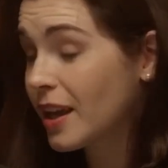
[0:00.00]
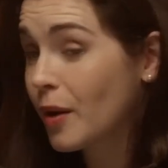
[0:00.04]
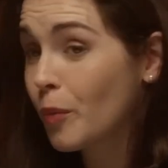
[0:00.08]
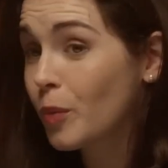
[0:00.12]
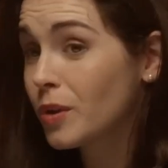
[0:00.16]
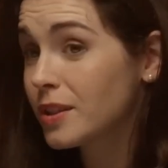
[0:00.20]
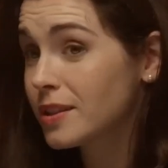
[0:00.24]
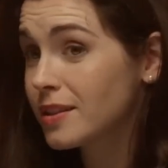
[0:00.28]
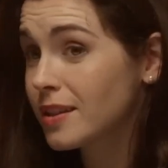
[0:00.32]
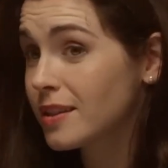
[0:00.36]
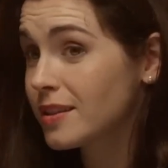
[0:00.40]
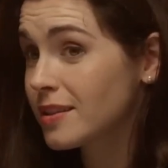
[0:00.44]

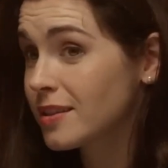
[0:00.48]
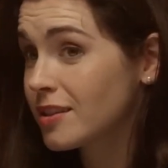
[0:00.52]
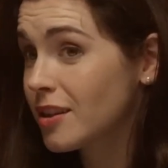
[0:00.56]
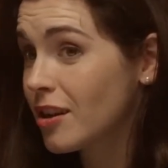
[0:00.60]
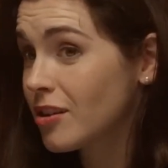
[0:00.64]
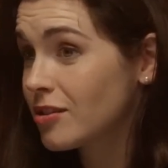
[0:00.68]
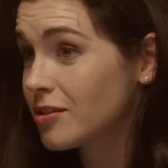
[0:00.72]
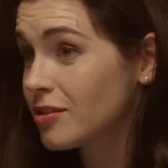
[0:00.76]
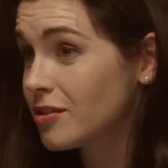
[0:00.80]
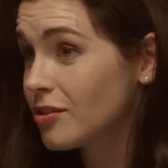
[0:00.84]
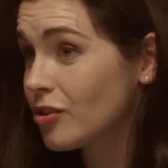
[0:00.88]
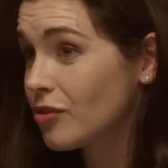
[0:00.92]
once I
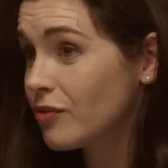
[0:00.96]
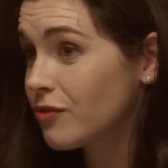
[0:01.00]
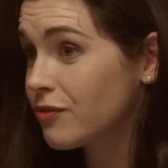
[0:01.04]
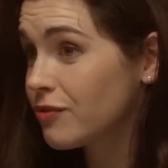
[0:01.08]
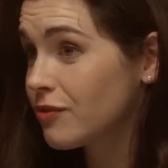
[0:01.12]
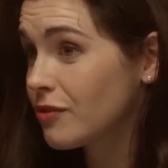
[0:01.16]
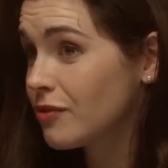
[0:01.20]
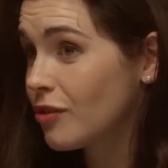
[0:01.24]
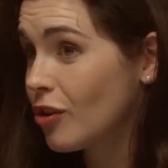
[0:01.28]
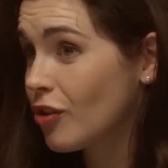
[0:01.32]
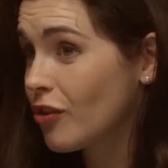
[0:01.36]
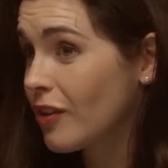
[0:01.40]
started
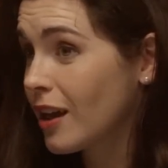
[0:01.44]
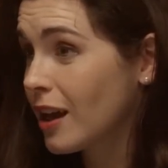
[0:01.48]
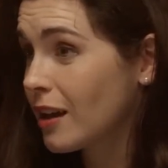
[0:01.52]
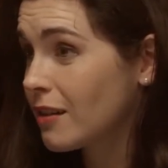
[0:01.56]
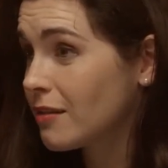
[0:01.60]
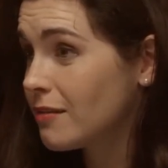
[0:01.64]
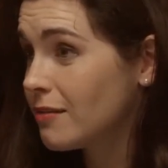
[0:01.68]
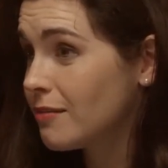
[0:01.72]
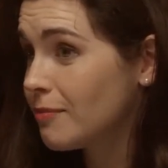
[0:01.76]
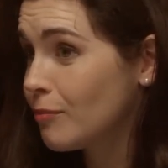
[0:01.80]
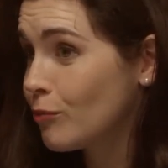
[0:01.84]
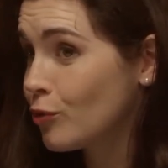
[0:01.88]
off on that
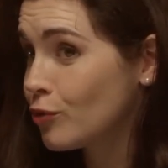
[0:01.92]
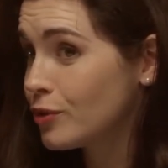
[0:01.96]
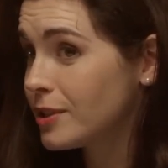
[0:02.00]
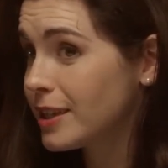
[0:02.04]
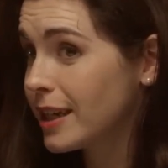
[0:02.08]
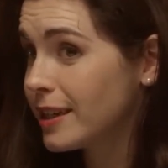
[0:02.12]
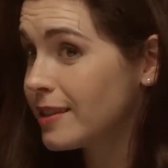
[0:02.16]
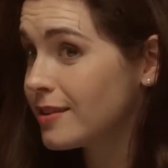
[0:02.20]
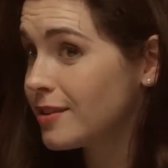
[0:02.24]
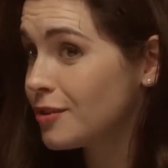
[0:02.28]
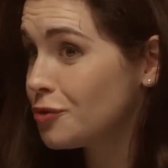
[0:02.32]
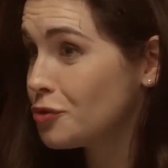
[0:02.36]
more
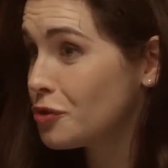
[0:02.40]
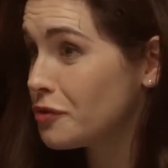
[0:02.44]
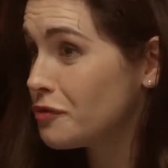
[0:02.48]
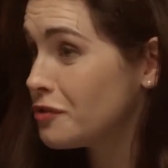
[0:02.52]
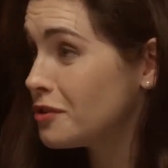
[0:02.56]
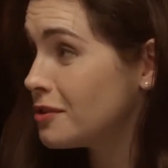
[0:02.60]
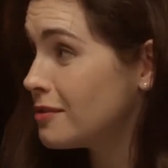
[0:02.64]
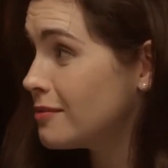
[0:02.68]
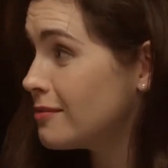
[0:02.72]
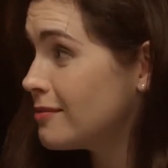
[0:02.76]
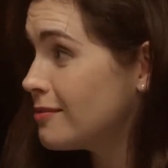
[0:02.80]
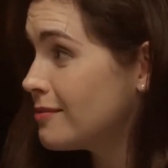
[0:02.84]

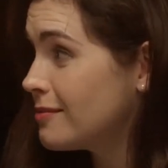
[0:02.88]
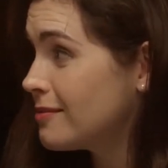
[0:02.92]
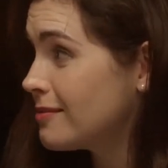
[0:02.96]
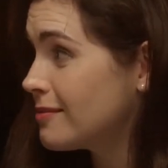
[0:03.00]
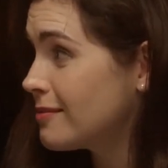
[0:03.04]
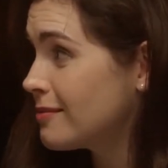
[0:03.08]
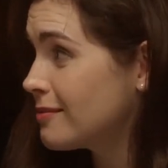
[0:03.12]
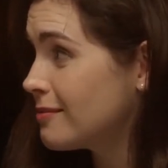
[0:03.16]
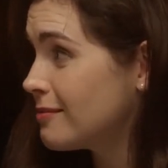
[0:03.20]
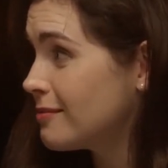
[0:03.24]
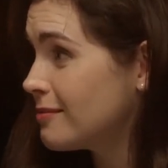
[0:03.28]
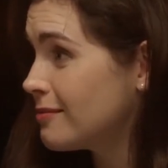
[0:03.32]
data-driven
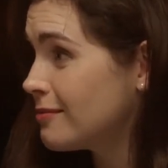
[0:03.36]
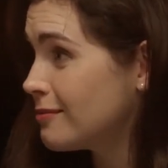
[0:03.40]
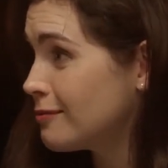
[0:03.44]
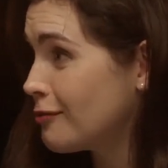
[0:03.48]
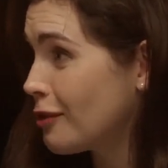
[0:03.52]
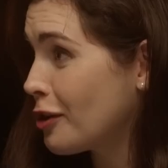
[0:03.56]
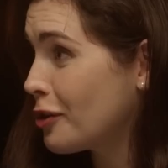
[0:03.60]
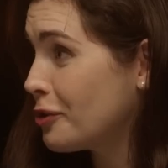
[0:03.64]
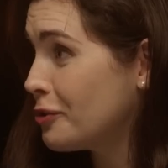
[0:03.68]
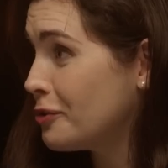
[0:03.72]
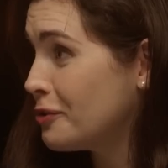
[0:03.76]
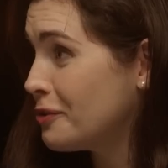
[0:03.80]

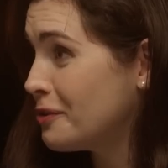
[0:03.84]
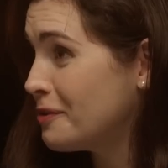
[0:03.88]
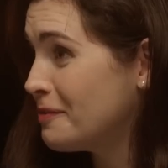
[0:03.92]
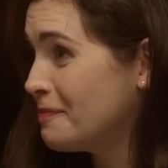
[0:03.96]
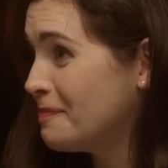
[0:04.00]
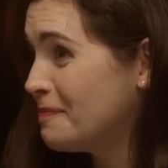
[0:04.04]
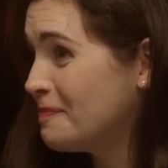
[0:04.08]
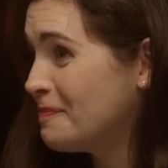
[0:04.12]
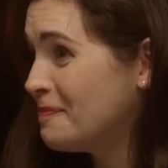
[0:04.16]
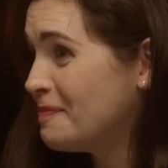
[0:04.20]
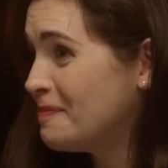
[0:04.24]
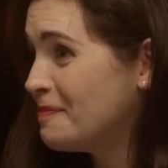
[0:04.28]
road,
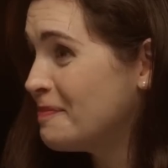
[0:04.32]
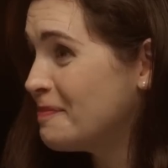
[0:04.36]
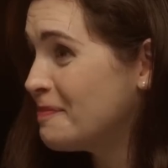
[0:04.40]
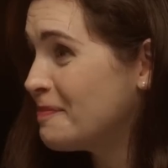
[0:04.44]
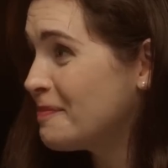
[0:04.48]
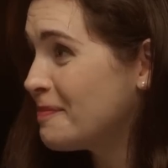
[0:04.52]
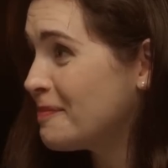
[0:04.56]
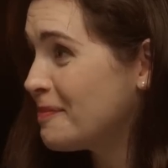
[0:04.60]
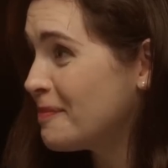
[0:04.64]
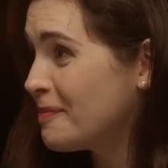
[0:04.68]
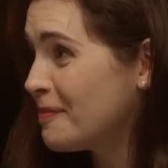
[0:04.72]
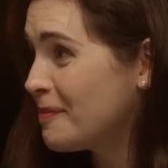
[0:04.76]

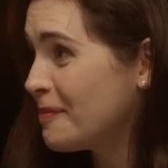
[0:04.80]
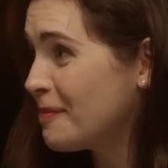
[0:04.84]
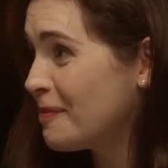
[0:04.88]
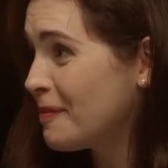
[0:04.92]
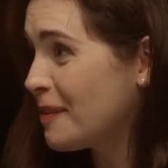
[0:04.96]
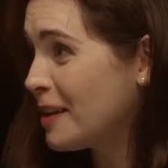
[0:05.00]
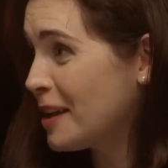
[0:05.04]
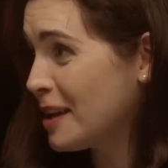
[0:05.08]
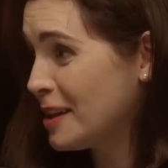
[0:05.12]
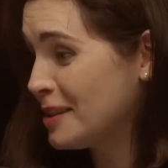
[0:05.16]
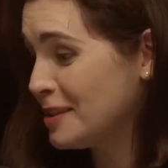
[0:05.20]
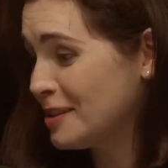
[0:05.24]

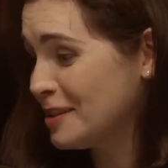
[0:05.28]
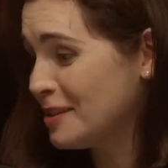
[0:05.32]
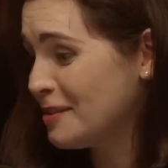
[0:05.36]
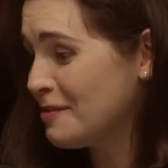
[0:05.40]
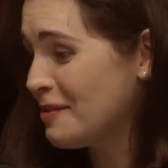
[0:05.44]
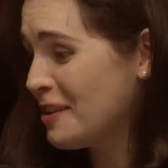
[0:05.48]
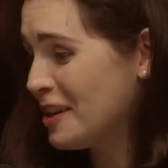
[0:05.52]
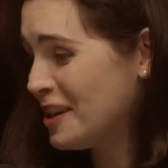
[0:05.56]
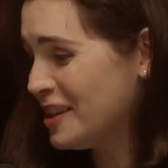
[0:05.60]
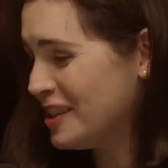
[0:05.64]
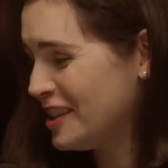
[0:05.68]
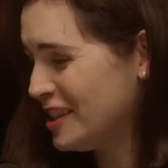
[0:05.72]
I ended up
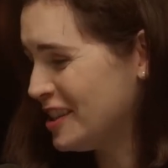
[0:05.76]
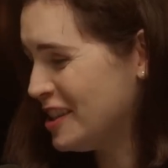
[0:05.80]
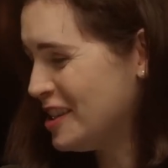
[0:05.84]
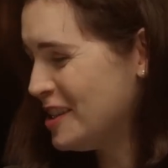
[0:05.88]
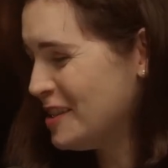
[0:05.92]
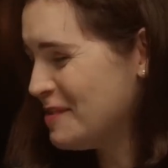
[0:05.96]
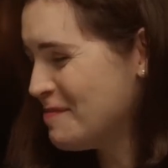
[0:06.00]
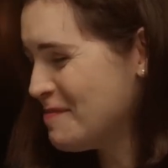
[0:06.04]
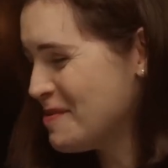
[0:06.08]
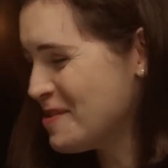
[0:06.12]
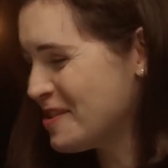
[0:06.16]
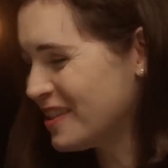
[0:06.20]
writing
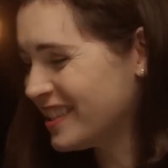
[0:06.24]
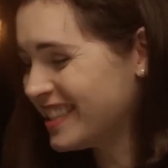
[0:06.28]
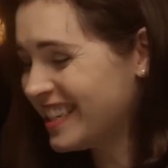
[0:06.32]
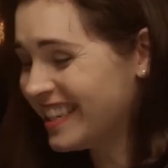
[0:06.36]
this book